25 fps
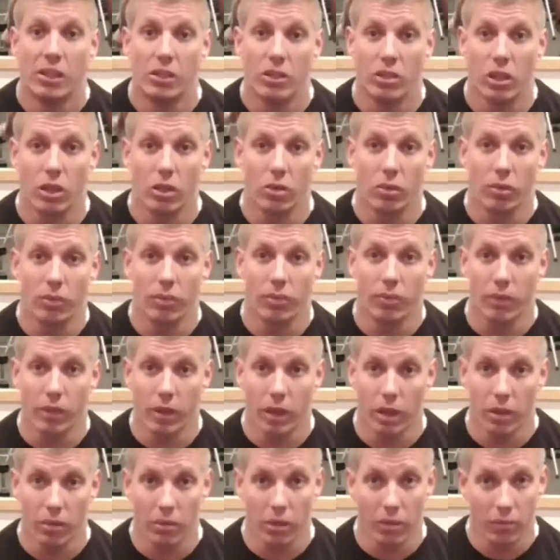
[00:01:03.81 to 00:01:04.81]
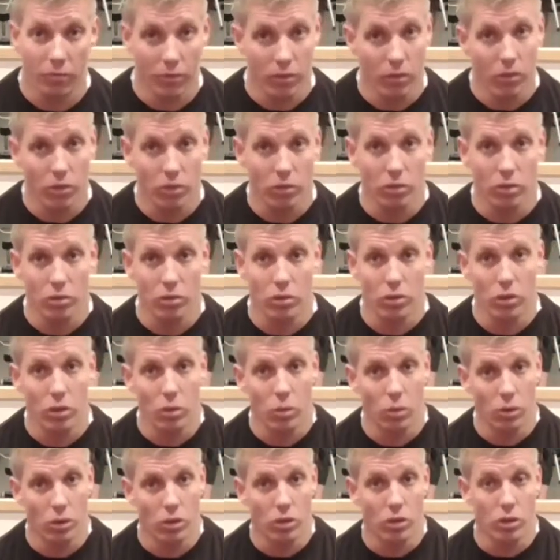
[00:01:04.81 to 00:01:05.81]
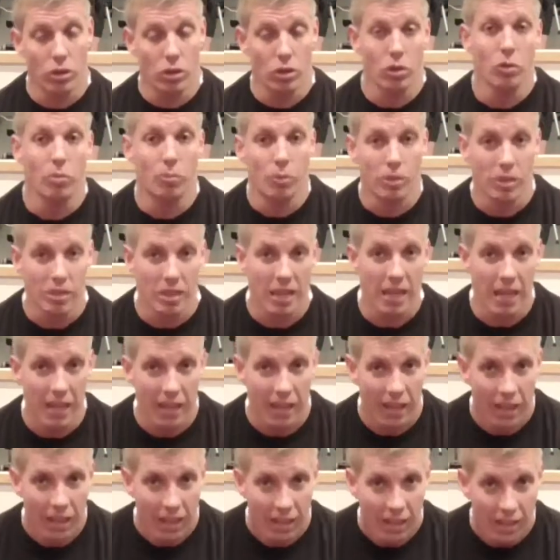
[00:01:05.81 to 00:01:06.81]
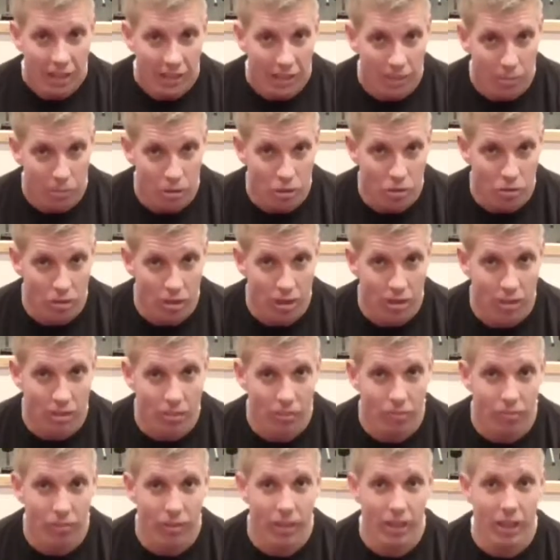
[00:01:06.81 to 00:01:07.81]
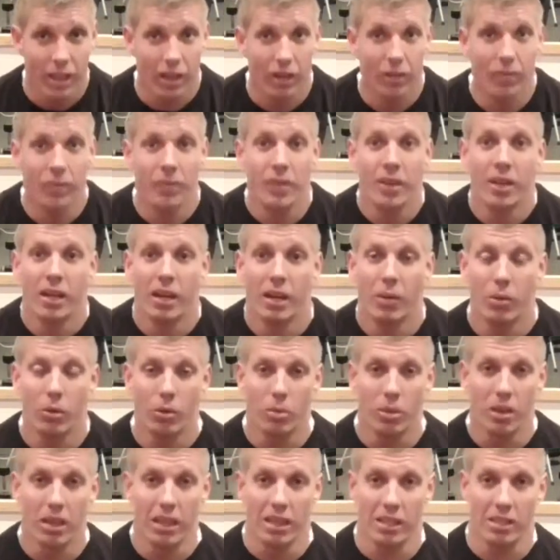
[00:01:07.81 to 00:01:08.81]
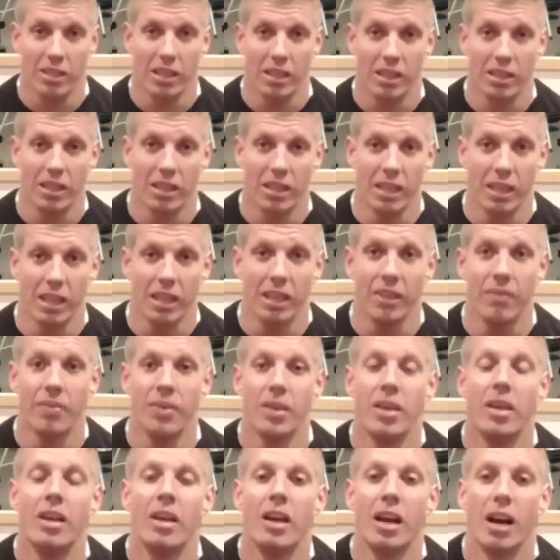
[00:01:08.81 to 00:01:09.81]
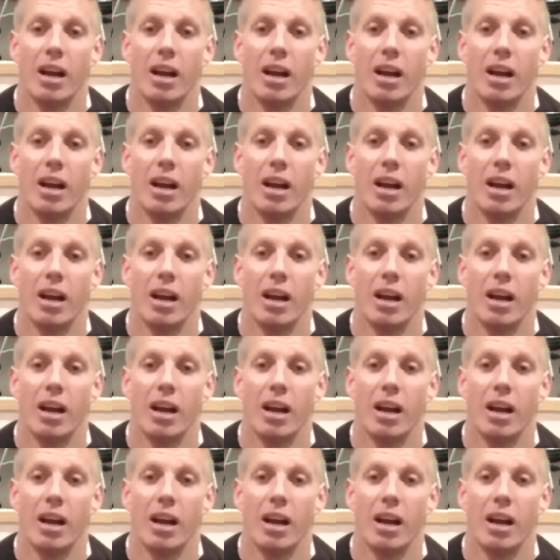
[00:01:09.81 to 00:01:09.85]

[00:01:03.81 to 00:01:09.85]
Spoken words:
So if you're not too sure, watch a superset demonstration video. It will be linked under here.